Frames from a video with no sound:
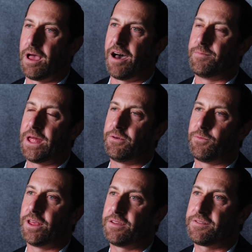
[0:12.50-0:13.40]
I've been in
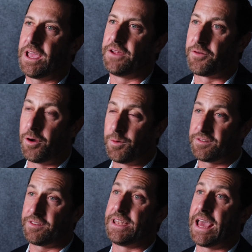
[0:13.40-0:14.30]
real estate for
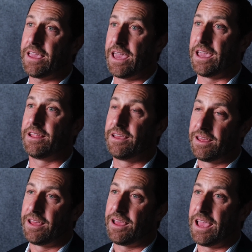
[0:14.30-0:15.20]
almost a decade,
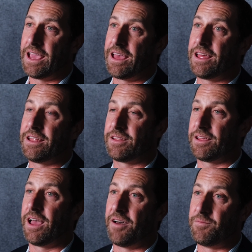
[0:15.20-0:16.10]
and
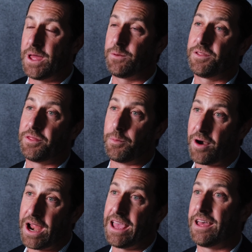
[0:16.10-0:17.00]
I've been with the
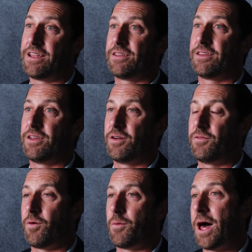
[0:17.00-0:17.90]
brand
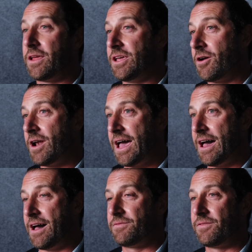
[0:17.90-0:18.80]
for about a year and a
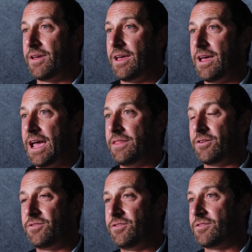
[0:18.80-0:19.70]
half. And
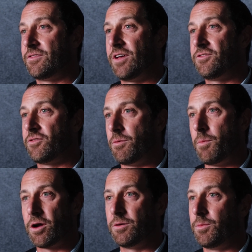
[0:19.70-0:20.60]
there's just such a
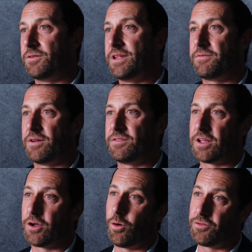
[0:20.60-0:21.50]
remarkable difference
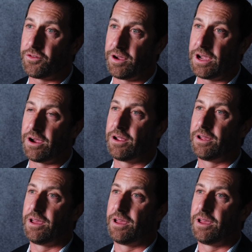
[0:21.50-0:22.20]
in culture here.